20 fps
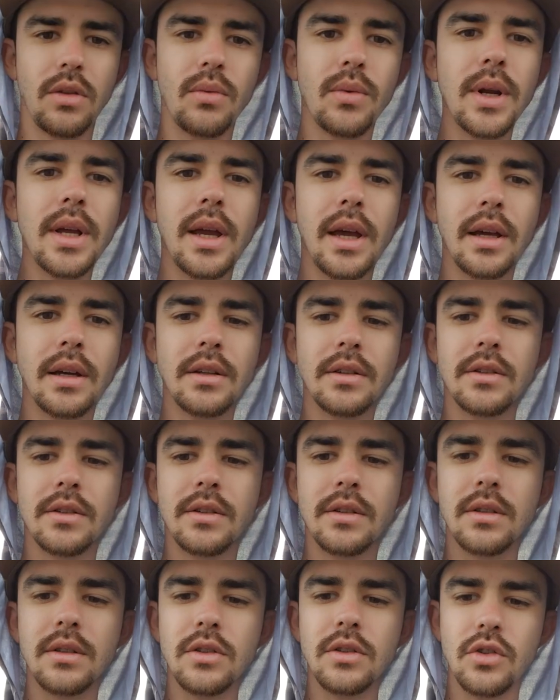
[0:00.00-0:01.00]

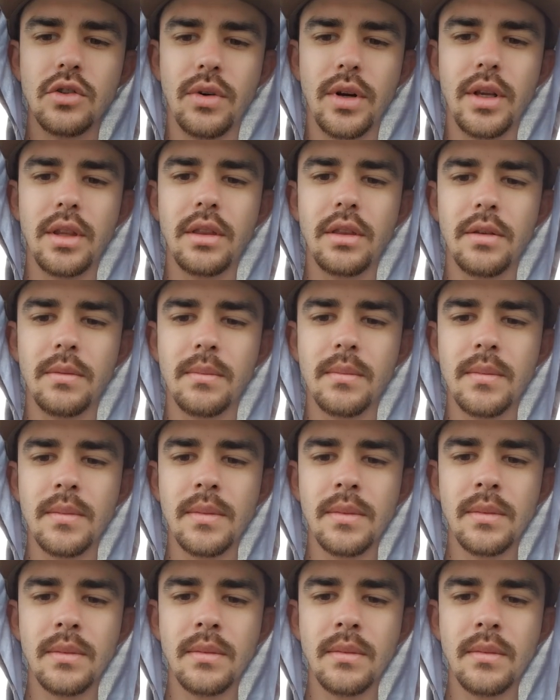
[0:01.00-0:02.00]
3X strength.
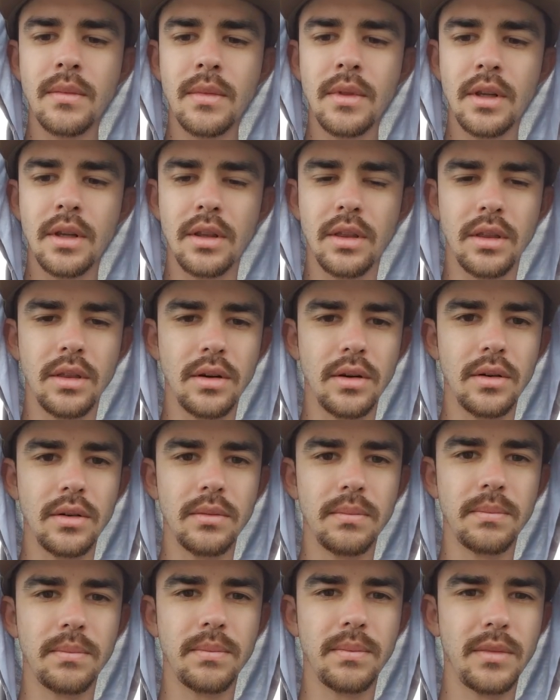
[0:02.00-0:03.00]
They're
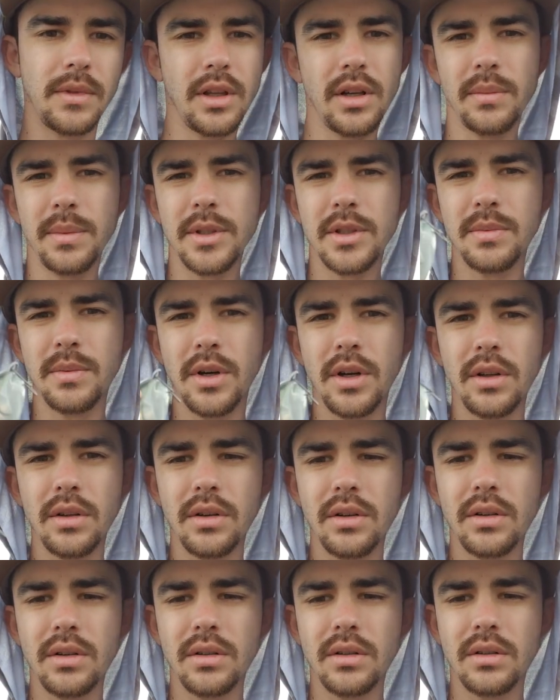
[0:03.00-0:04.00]
a little bit
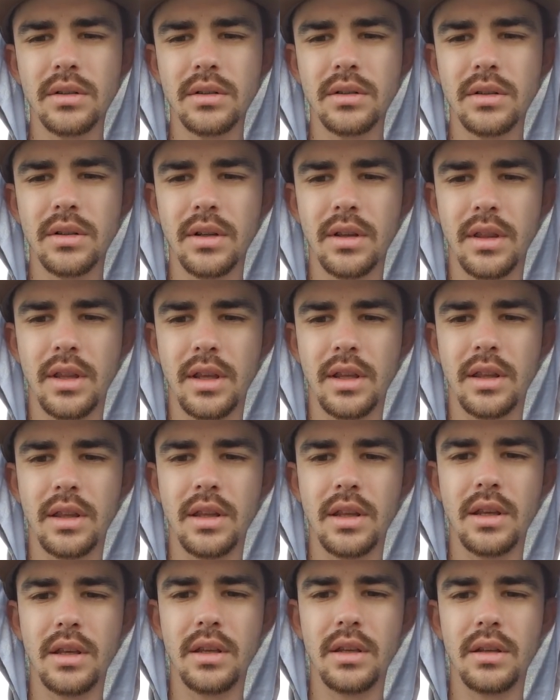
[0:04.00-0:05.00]
smaller than
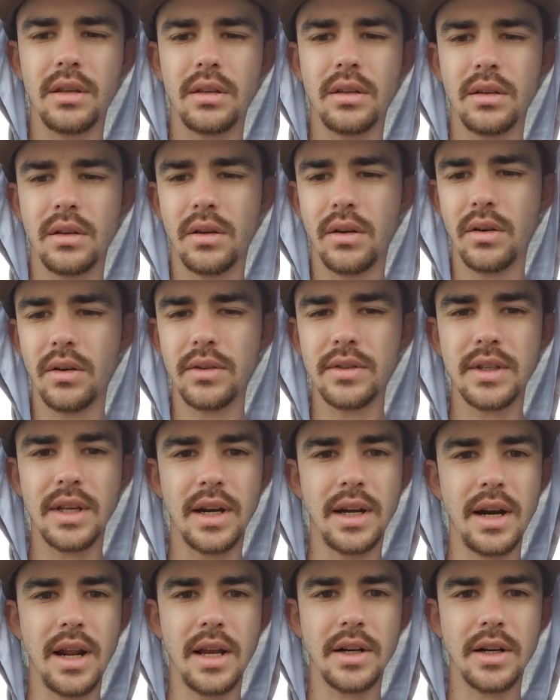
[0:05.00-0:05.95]
the hooks that it